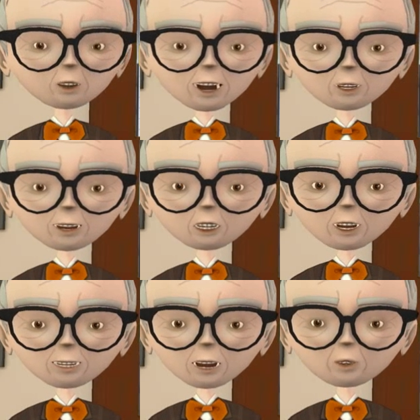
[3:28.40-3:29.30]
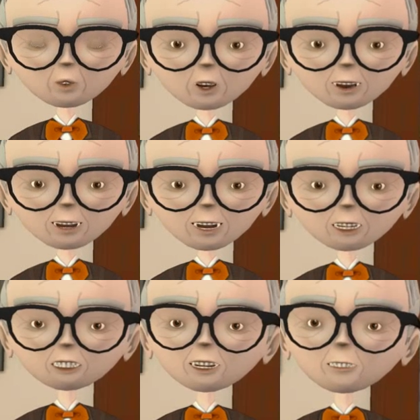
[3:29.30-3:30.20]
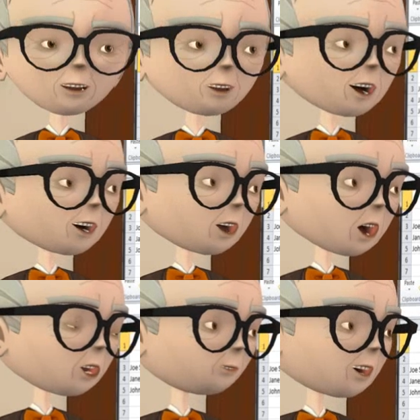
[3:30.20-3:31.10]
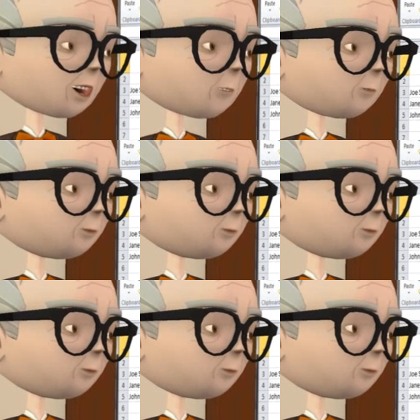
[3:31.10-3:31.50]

thing that's happened to online accessibility in a long time.